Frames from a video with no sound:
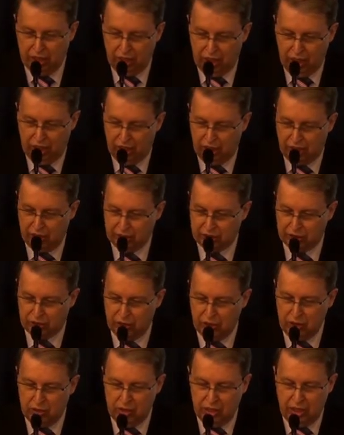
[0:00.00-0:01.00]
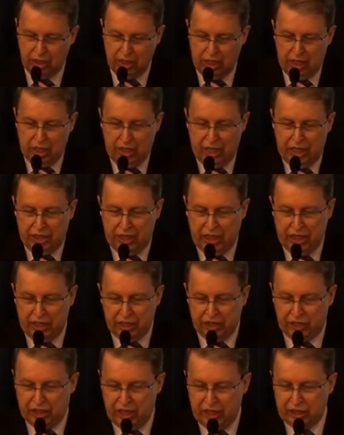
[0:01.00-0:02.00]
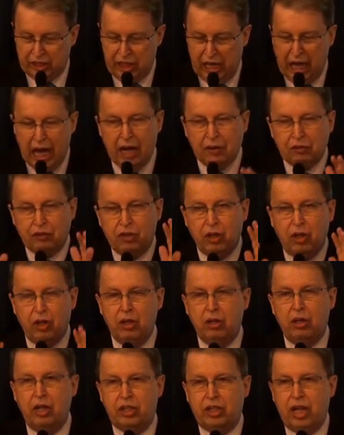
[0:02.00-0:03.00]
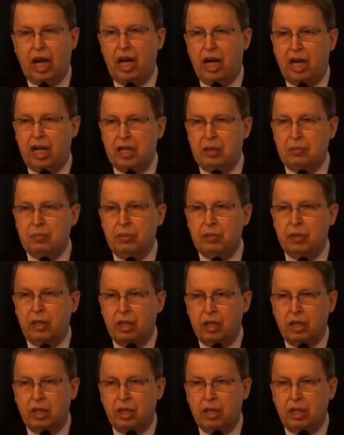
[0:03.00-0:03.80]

Uh, so, and then it says, after a time,